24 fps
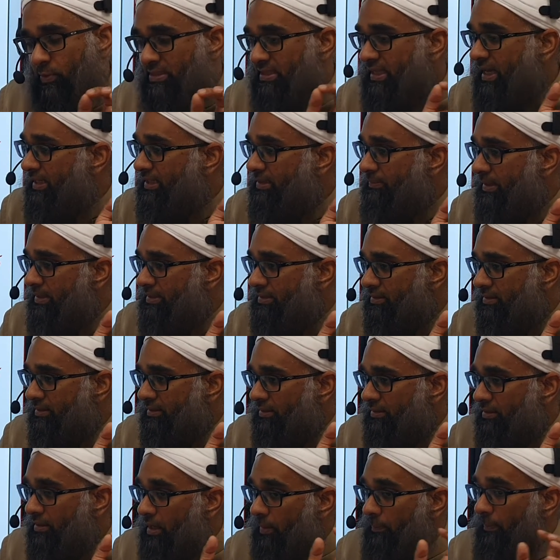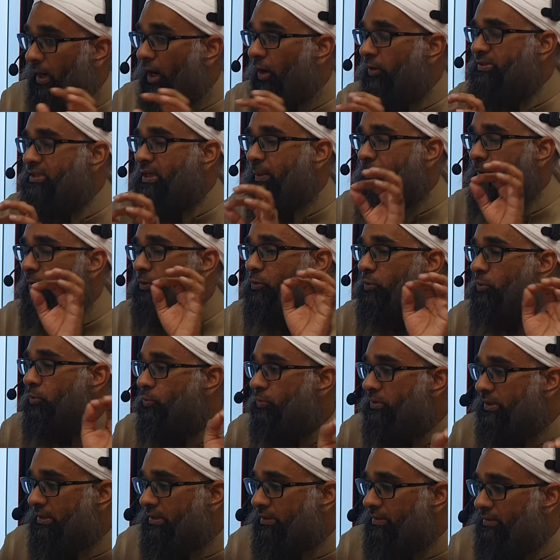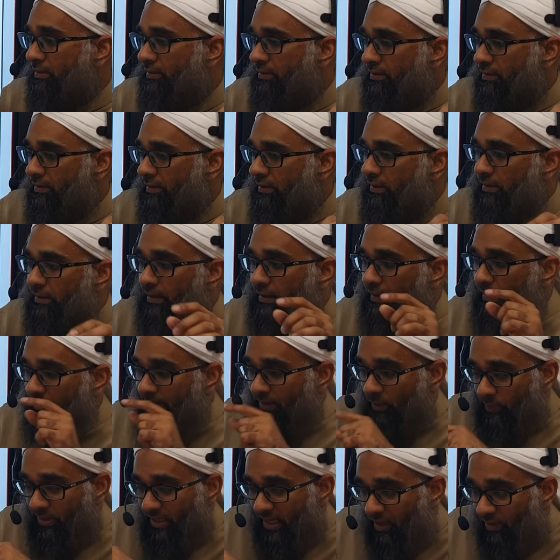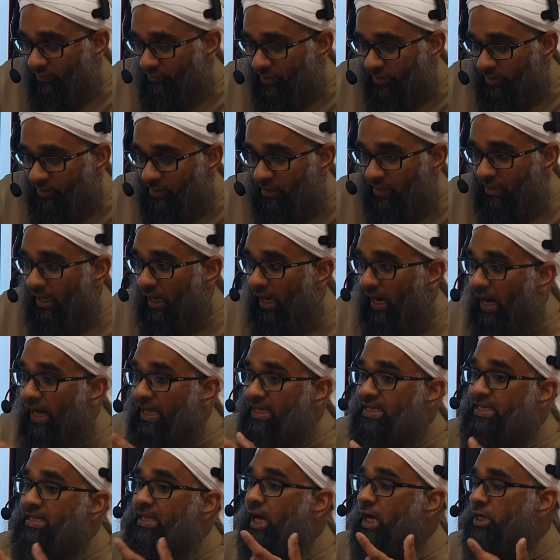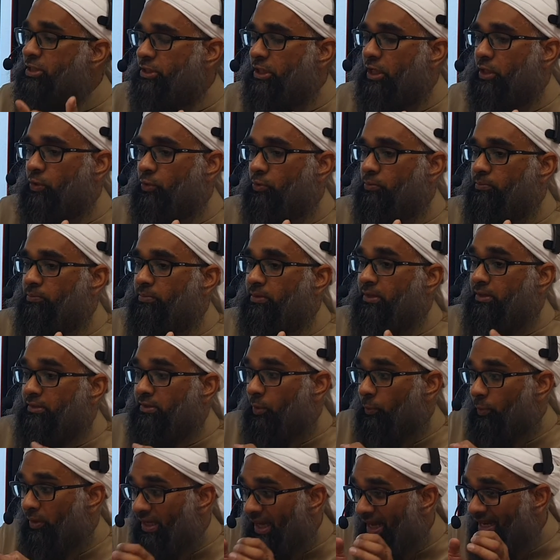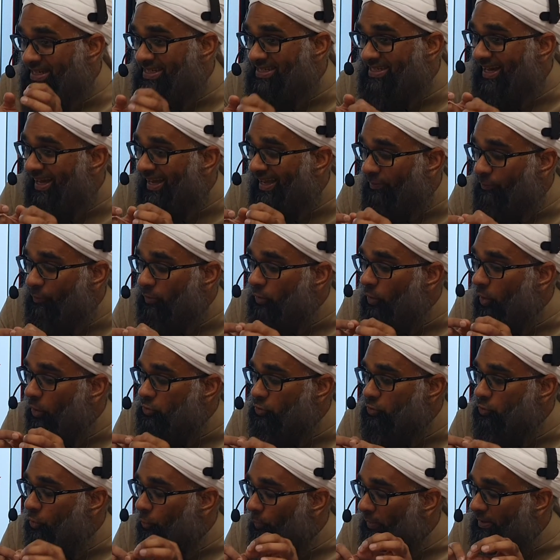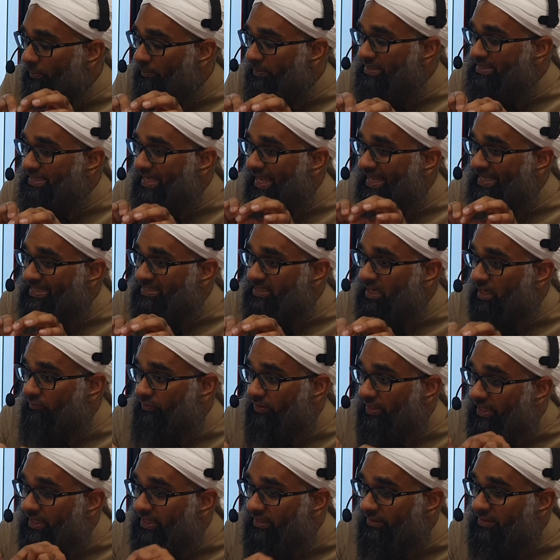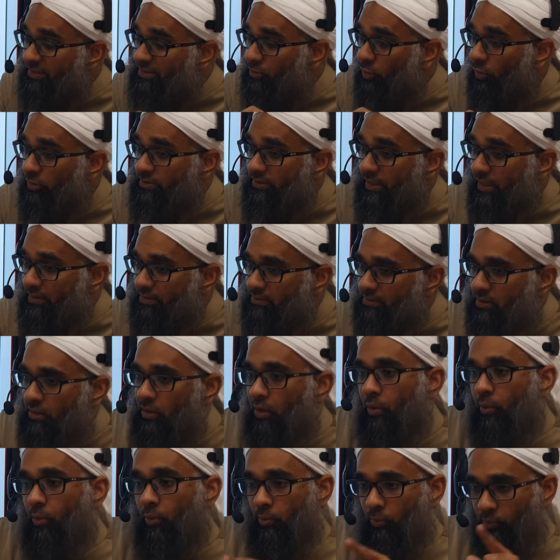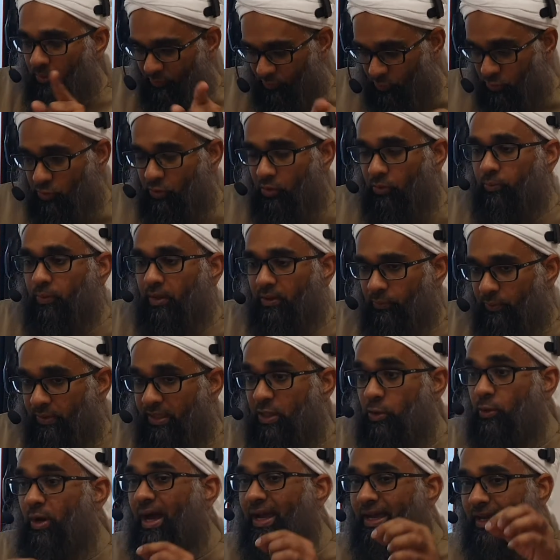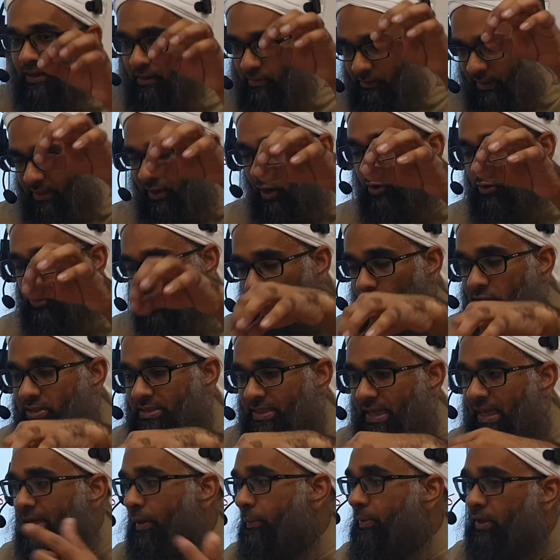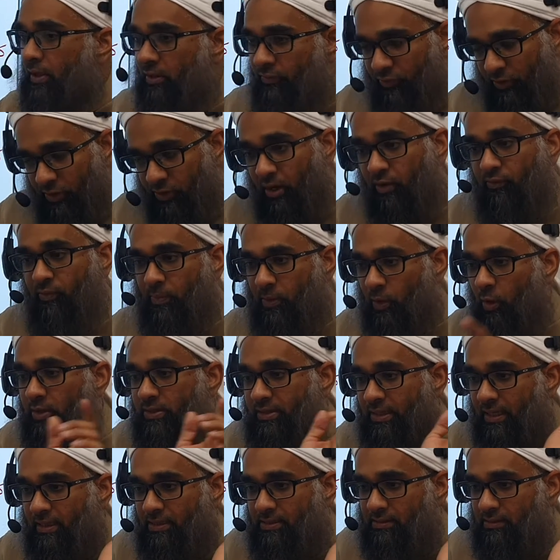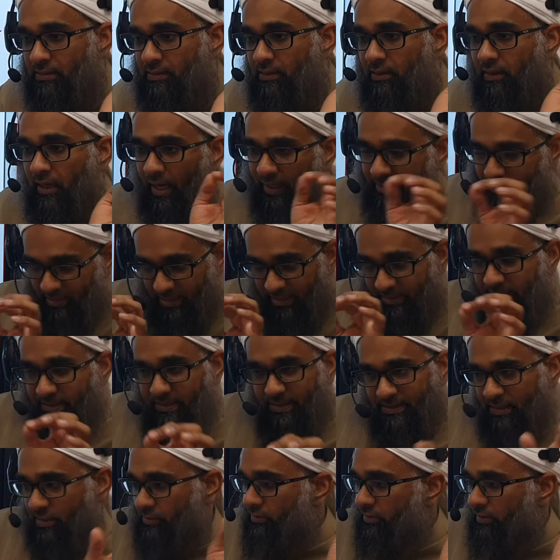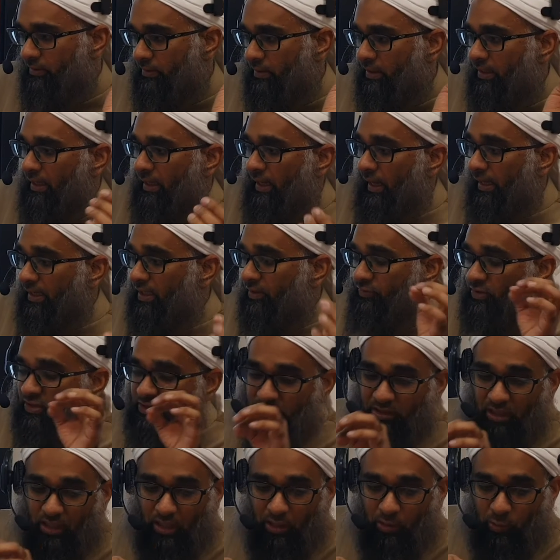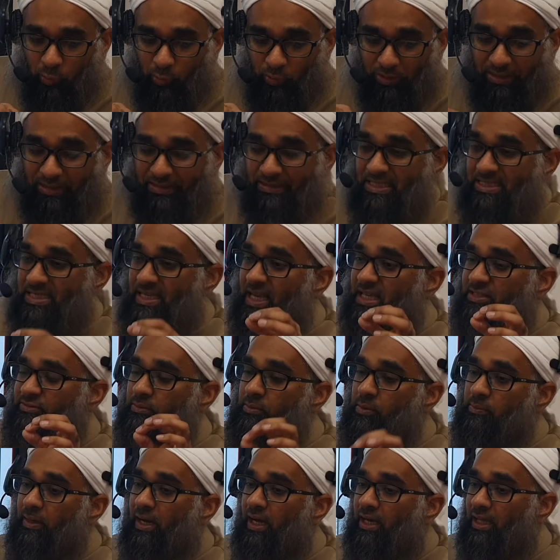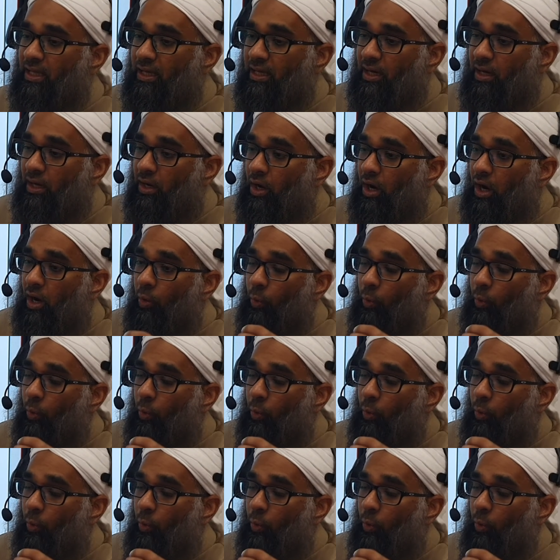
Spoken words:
wa zani meant. But how does it apply to luti? Then we have here, anna shi'tum. The word anna, we're not sure what it means itself here in this context. Because we didn't know on the onset, then we can figure out from the context and the hadith, etc. And if at-taharu, the sigas mubalagha.